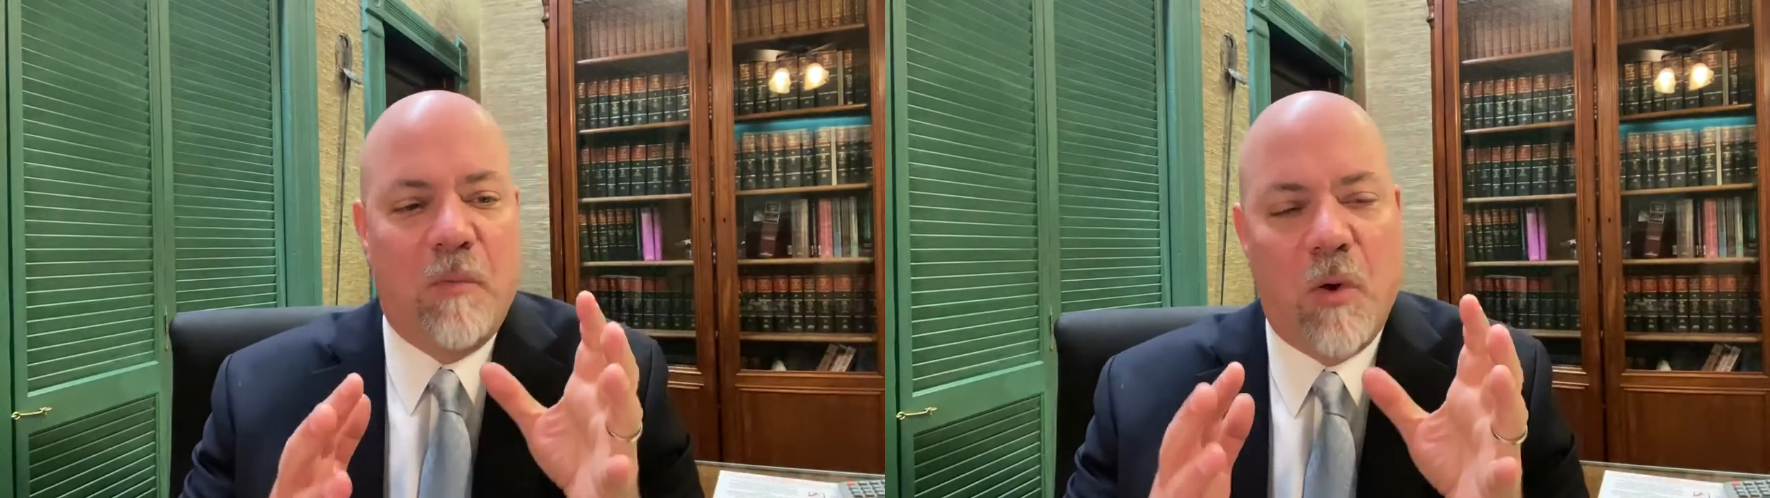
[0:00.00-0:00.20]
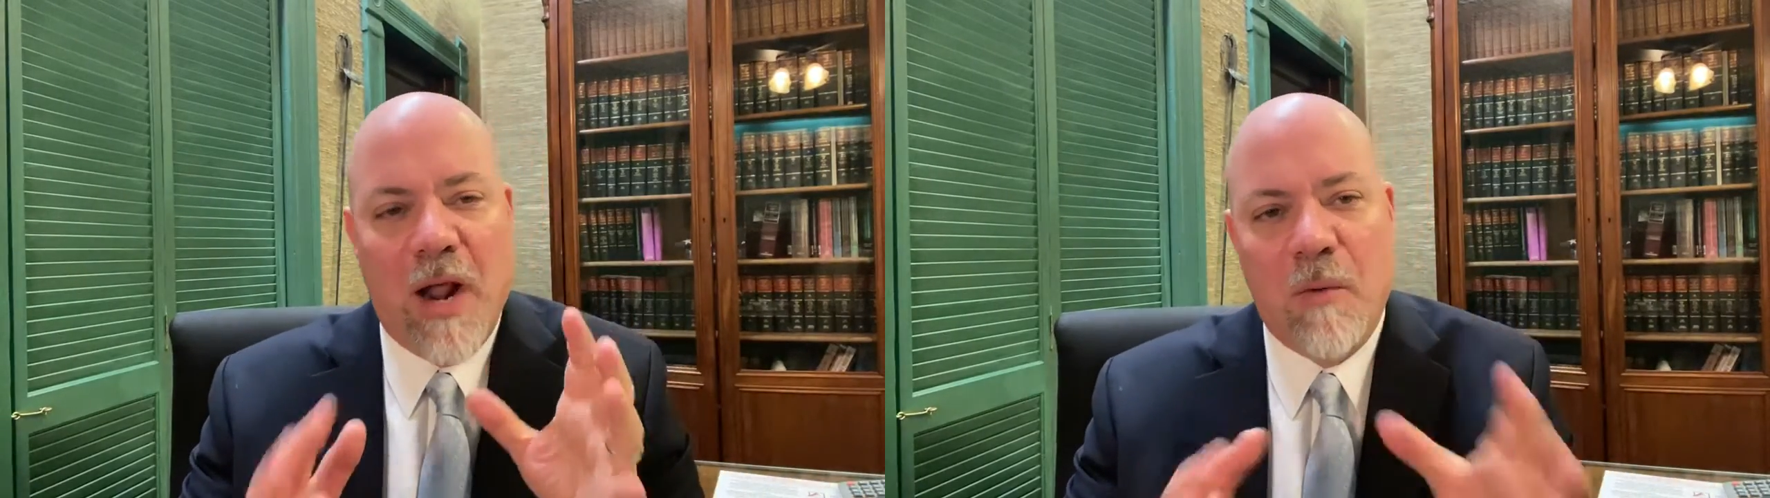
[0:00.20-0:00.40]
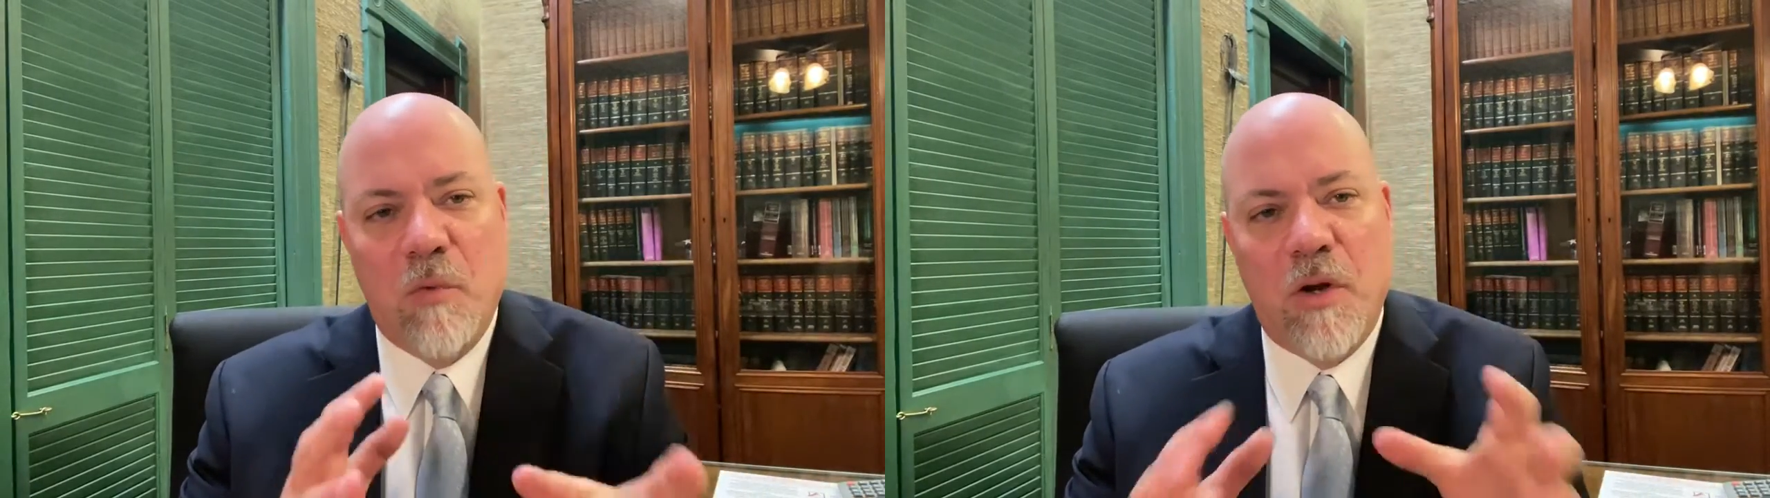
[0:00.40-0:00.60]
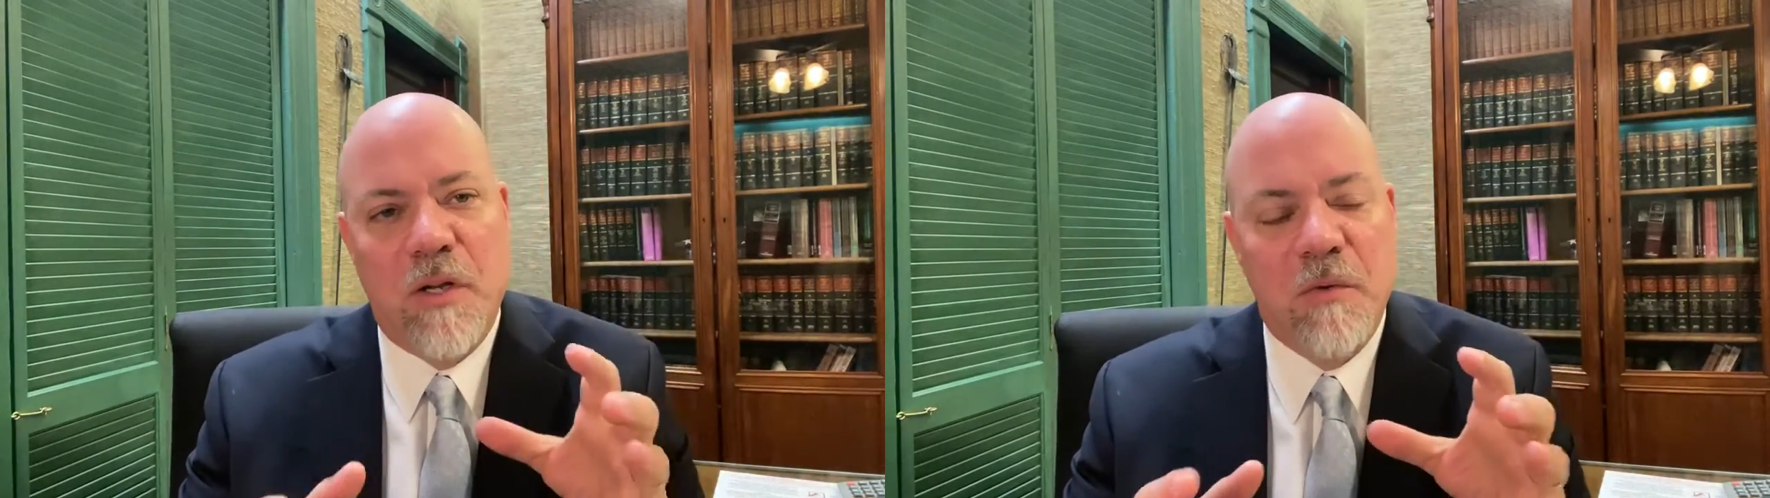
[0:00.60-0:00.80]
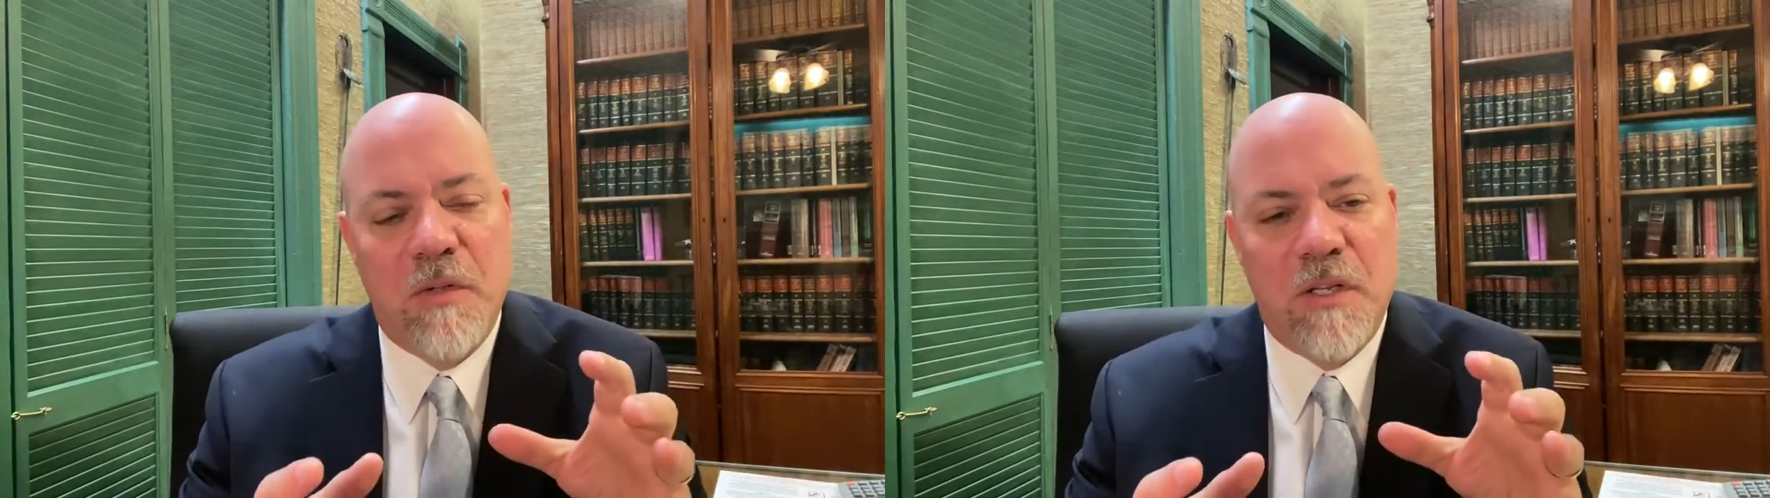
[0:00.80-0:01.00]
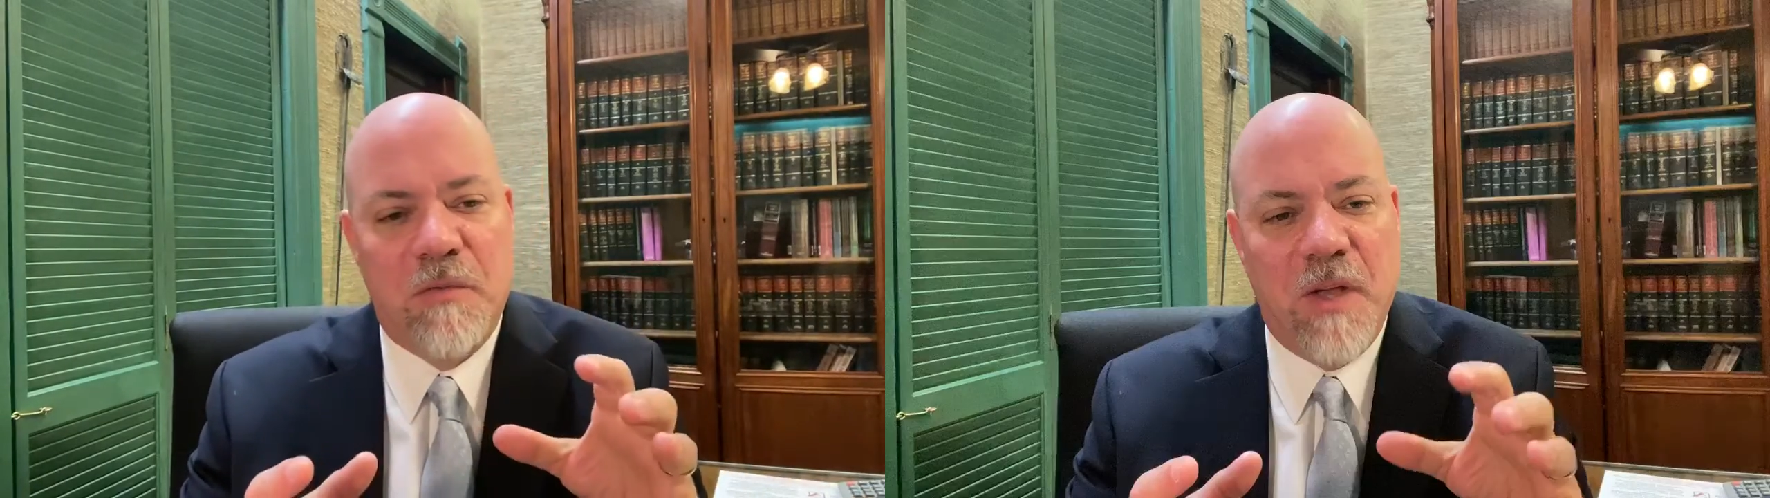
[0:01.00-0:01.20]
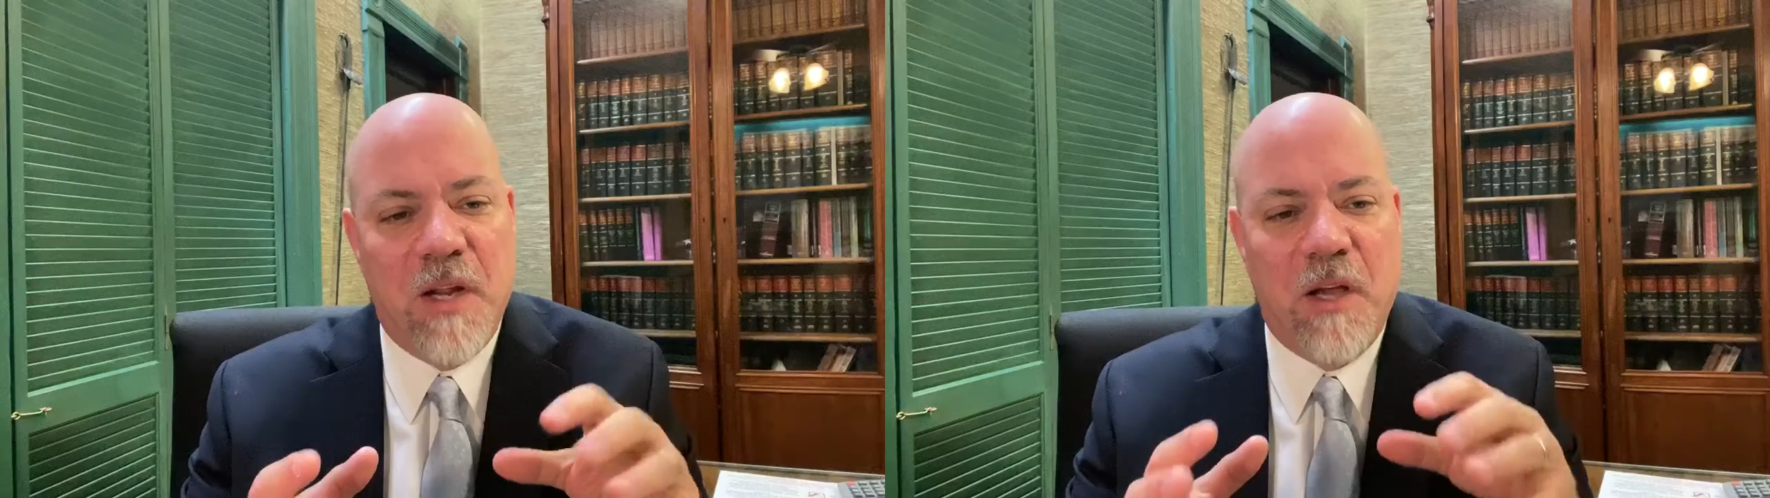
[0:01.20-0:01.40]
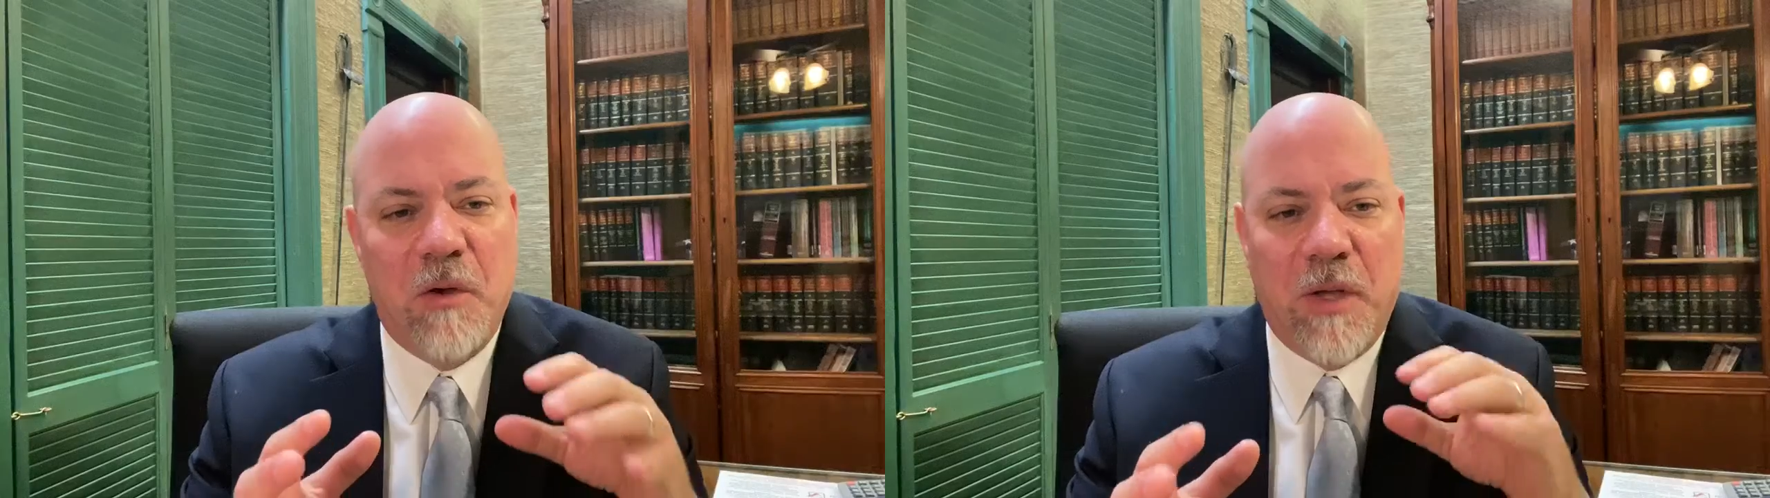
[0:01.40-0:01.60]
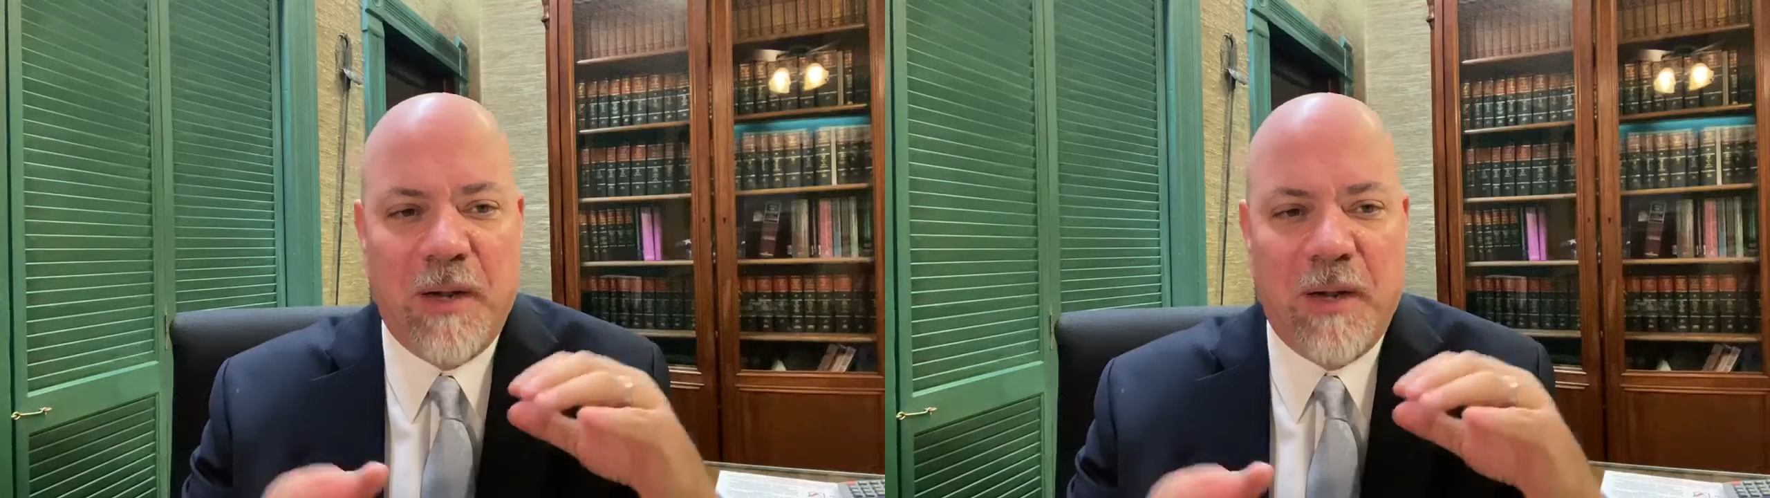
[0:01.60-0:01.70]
what I want to do with this video,